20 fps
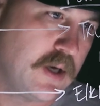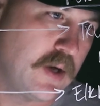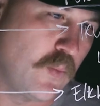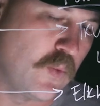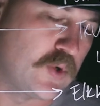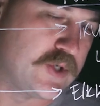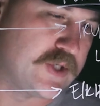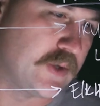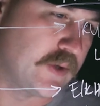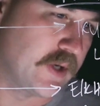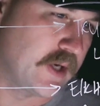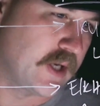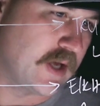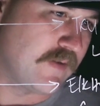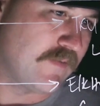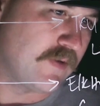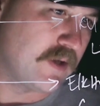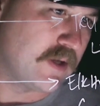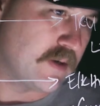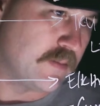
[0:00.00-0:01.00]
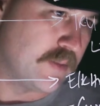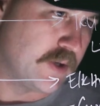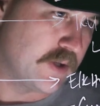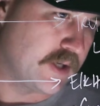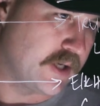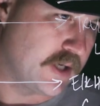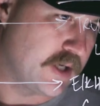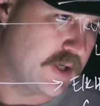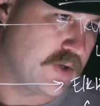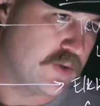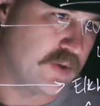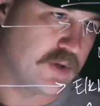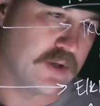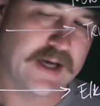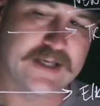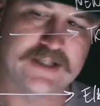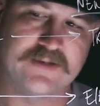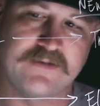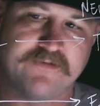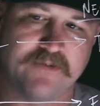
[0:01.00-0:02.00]
and we're still gonna give you the ability to
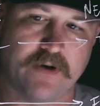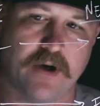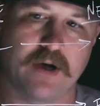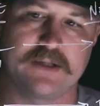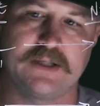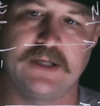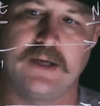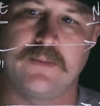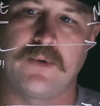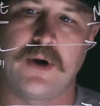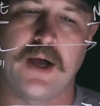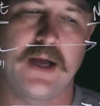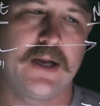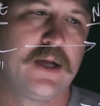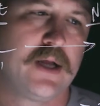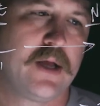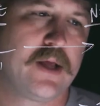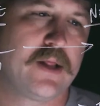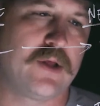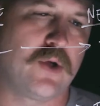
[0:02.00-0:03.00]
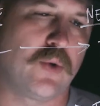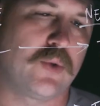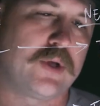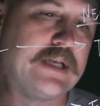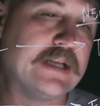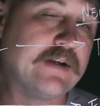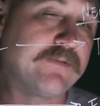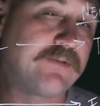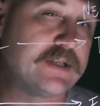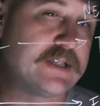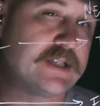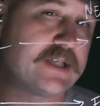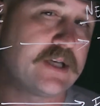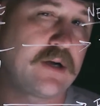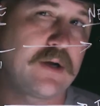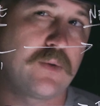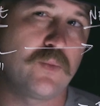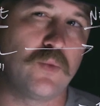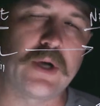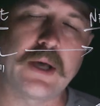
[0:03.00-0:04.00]
utilize a fog tip, right? The only difference
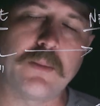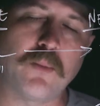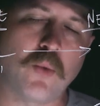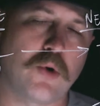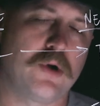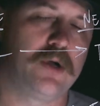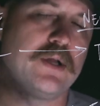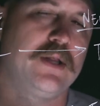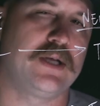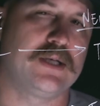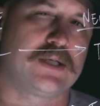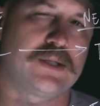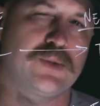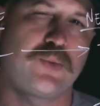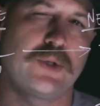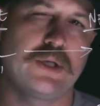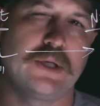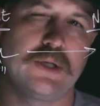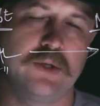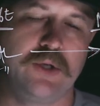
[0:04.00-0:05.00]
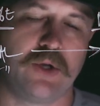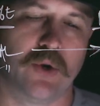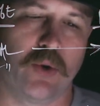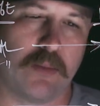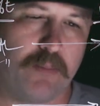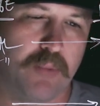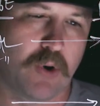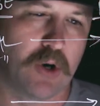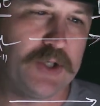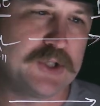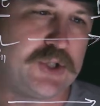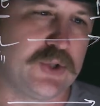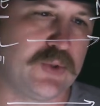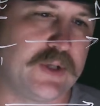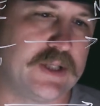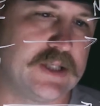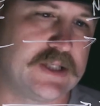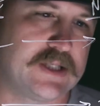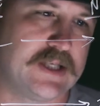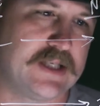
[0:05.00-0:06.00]
here, and we'll get more into this when, you know, in part two
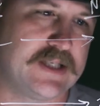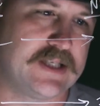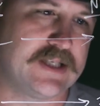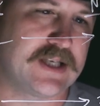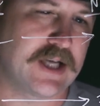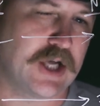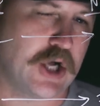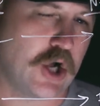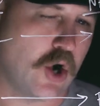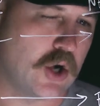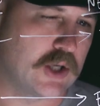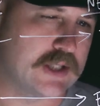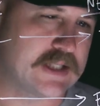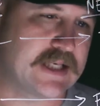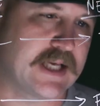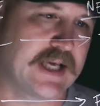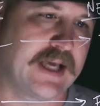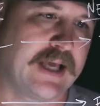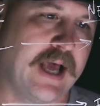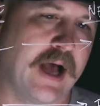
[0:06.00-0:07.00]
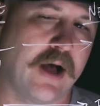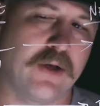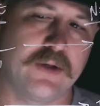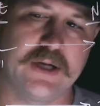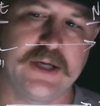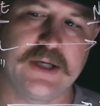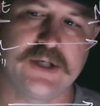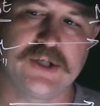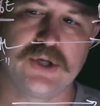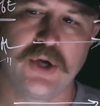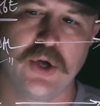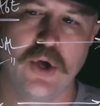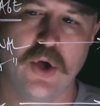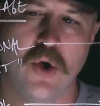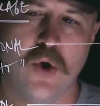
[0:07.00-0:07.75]
is this is a constant gallonage